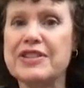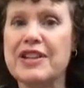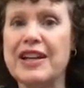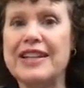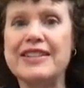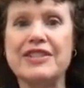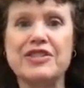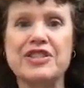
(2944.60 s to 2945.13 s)

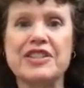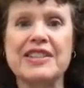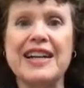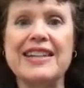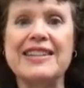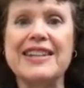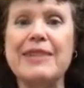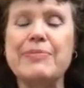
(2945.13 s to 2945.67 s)

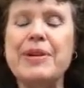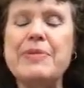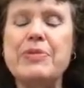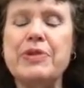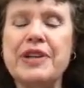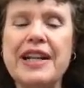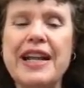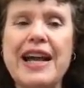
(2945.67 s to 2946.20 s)
and and
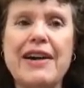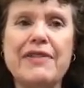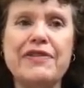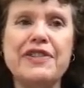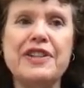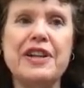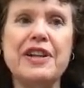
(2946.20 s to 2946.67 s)
people can have